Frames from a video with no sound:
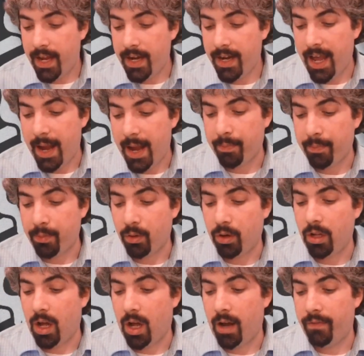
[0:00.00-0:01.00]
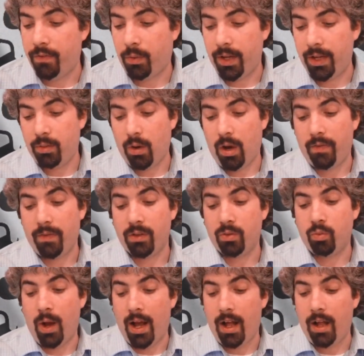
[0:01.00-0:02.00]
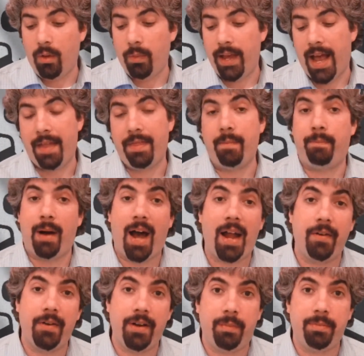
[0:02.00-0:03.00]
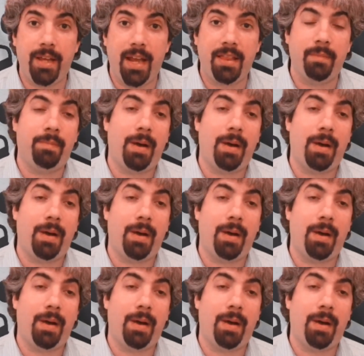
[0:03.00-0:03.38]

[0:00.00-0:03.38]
in April of 2012 as well, we had the Pirate update.